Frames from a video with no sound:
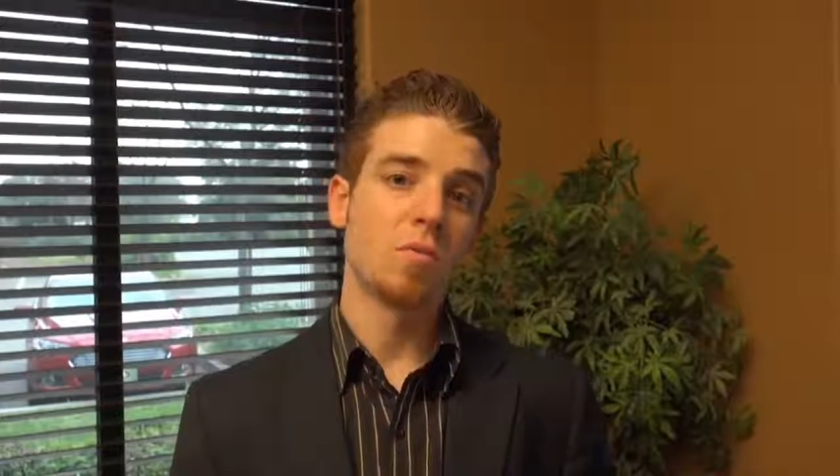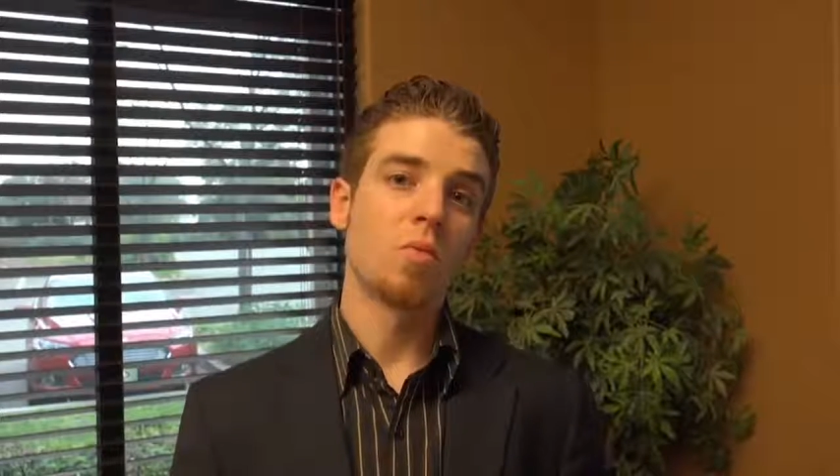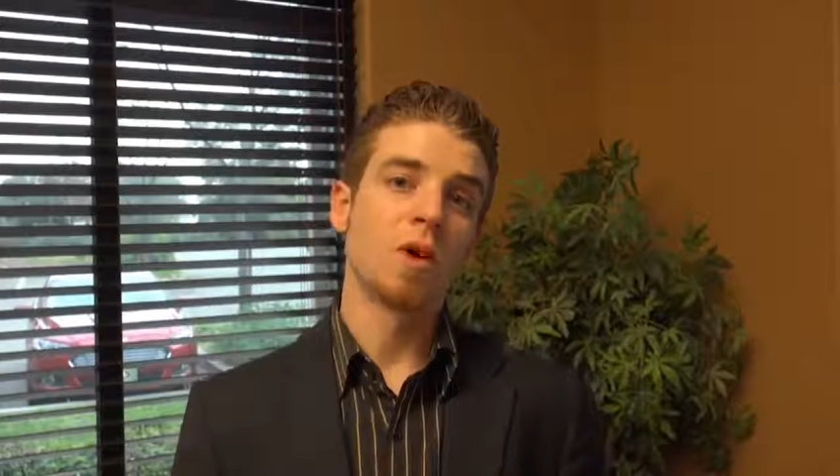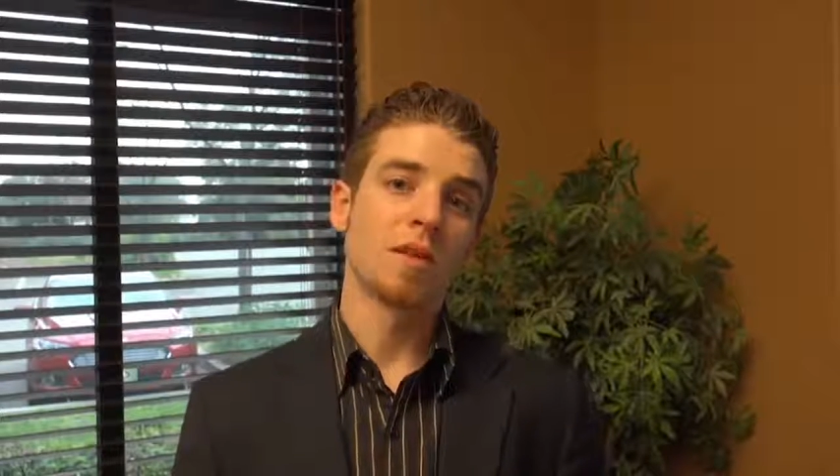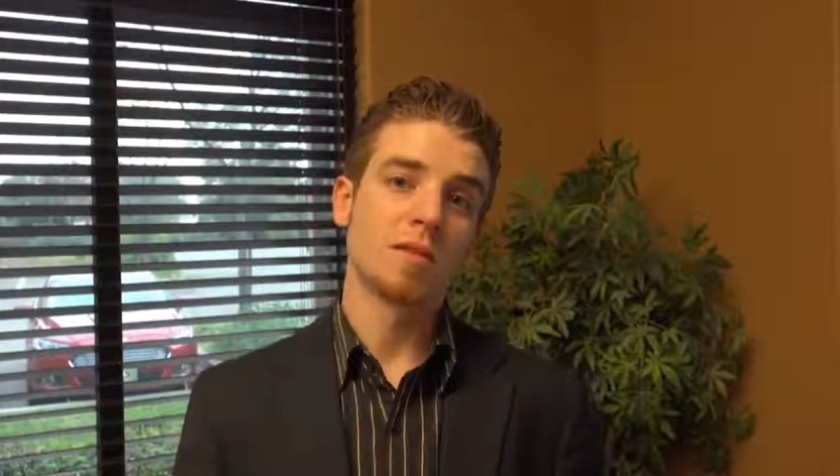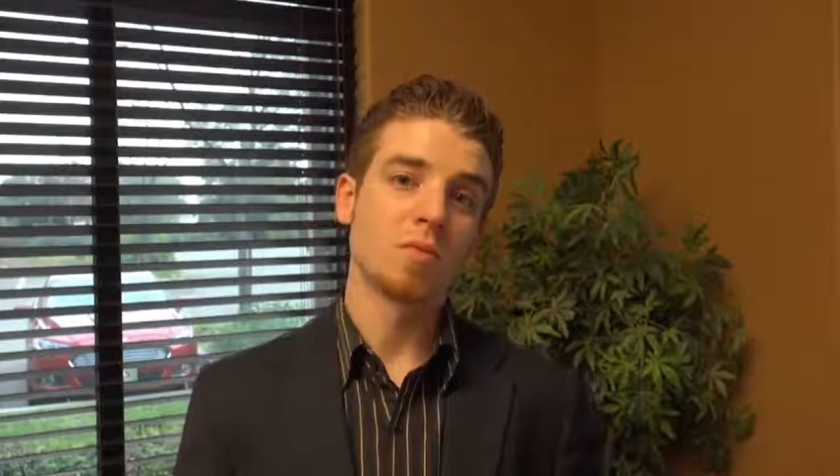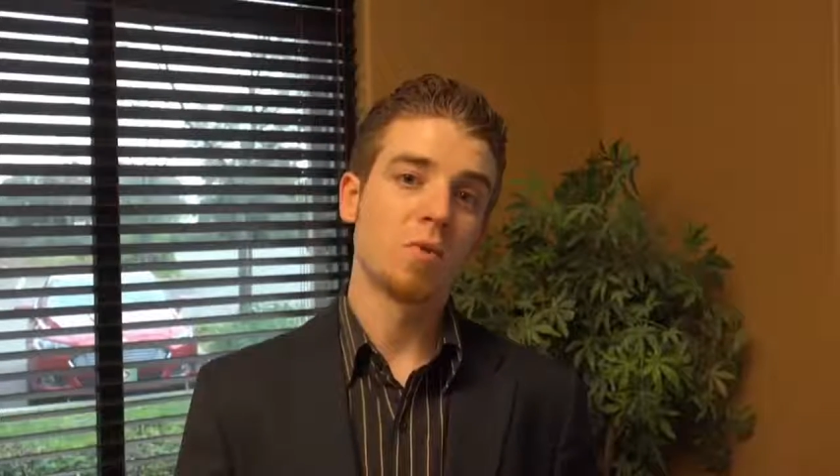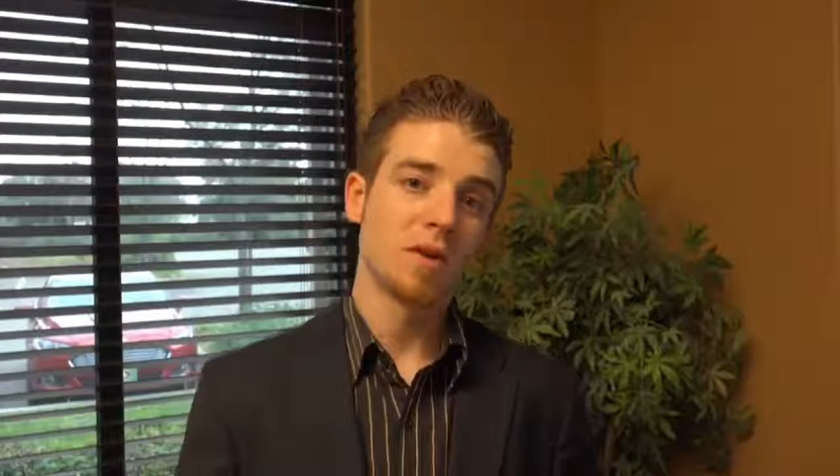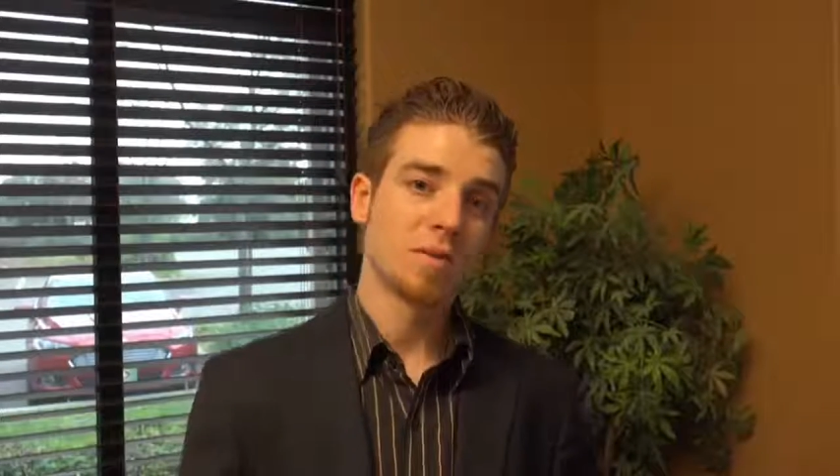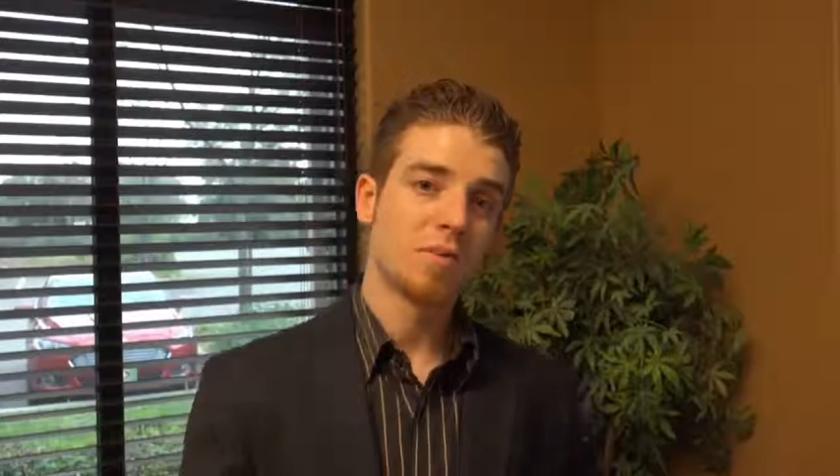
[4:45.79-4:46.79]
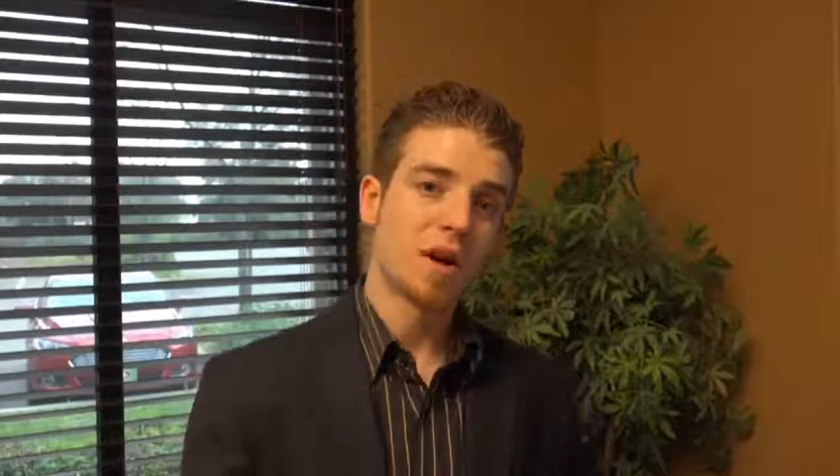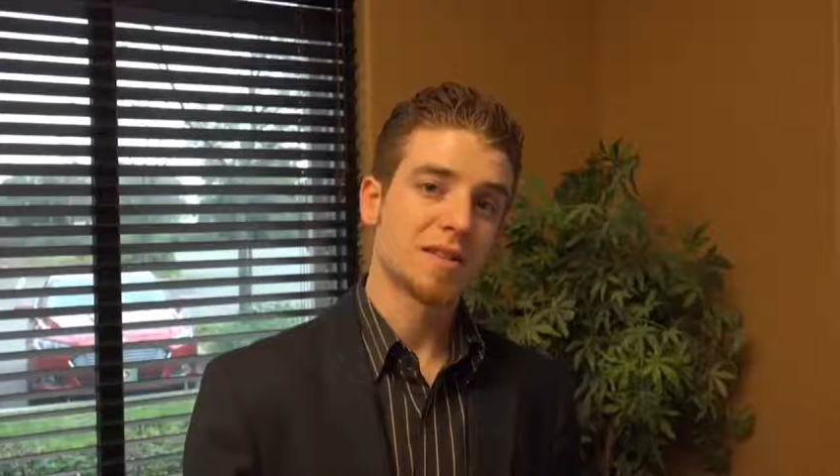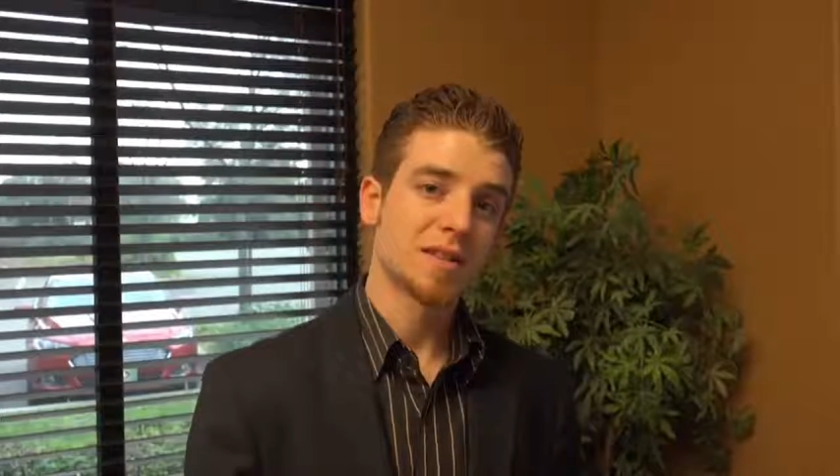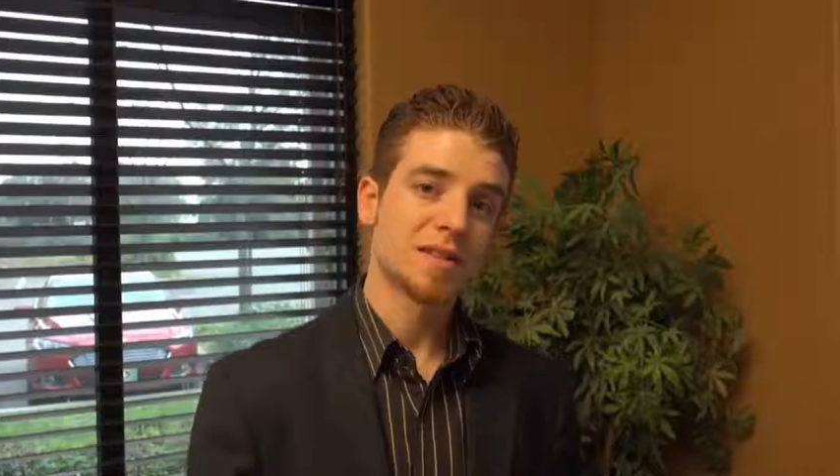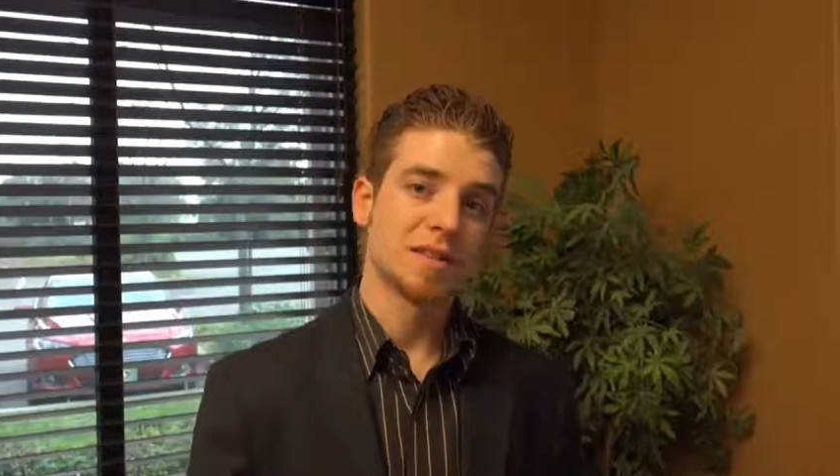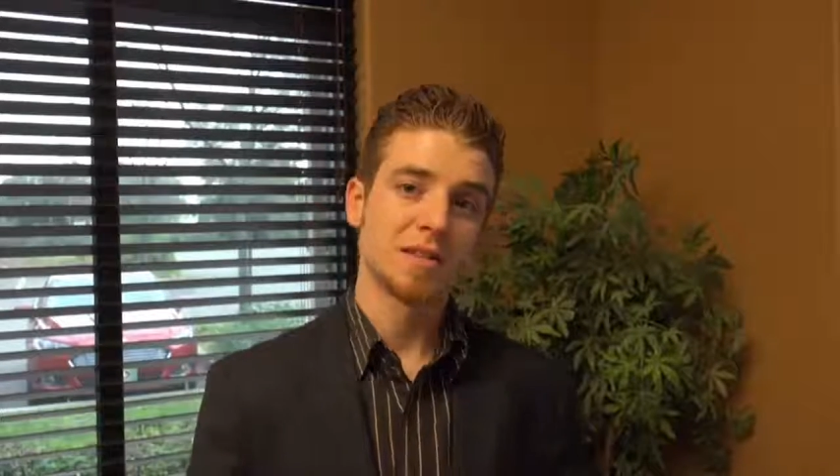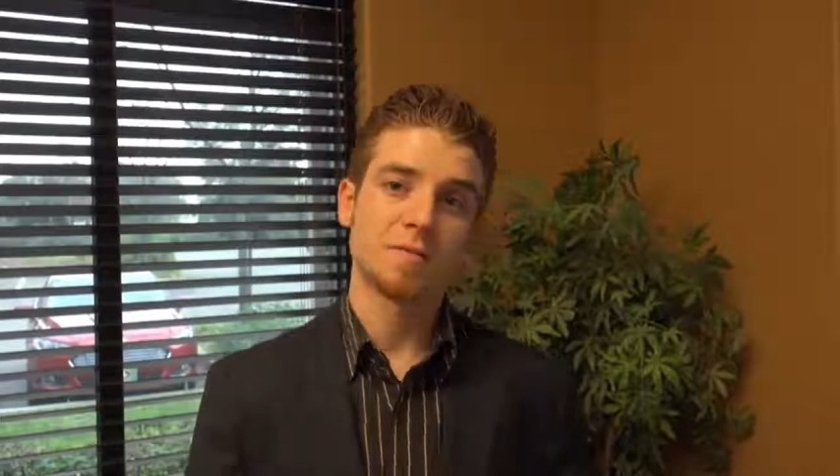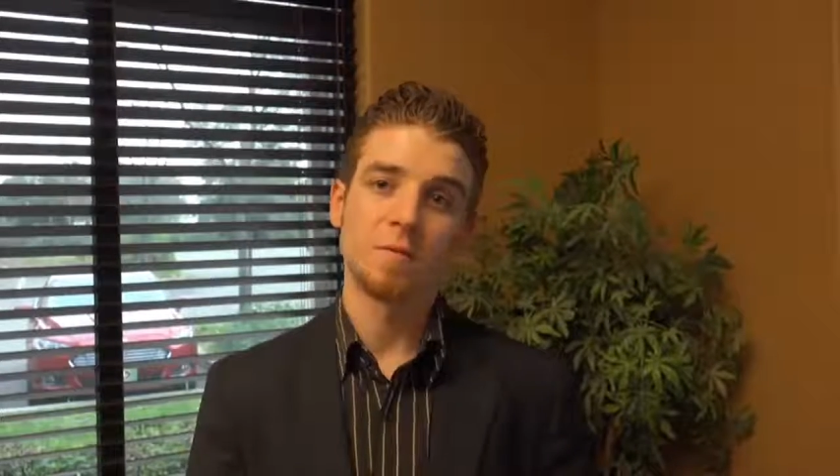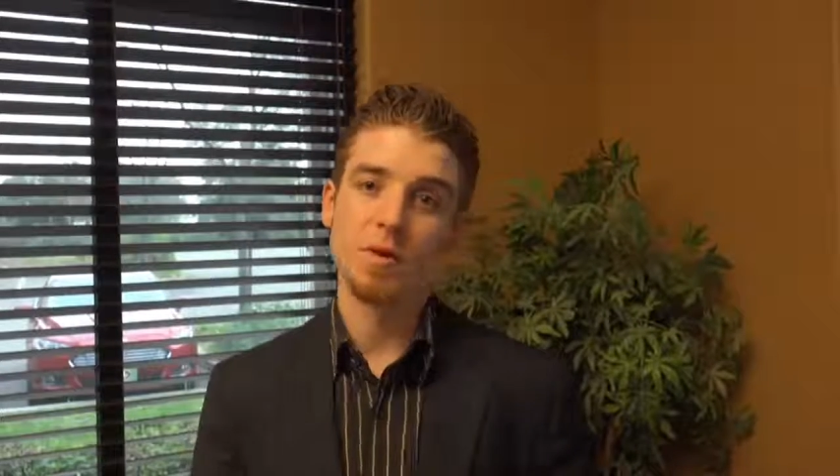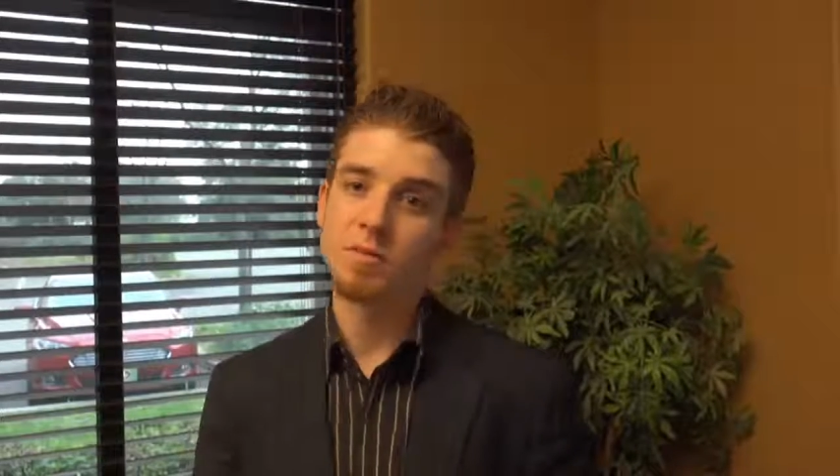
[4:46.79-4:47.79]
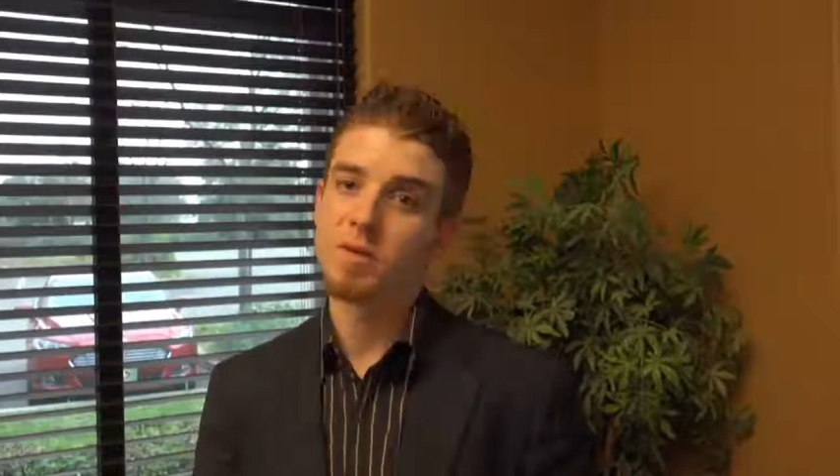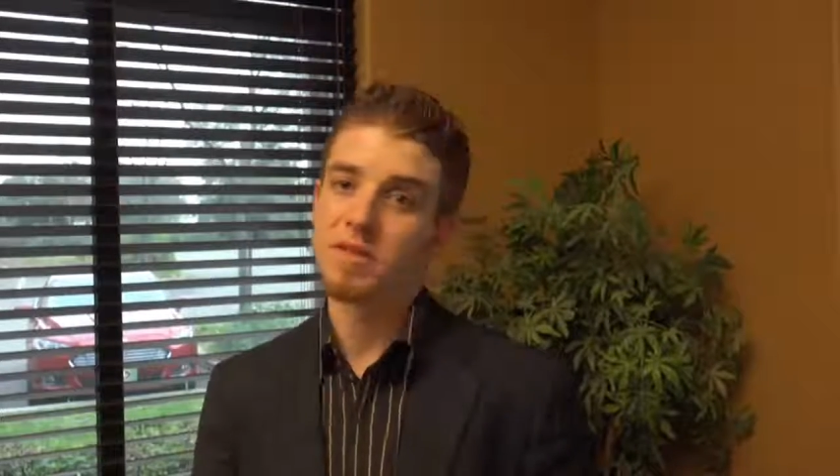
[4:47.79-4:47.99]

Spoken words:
what the process is for your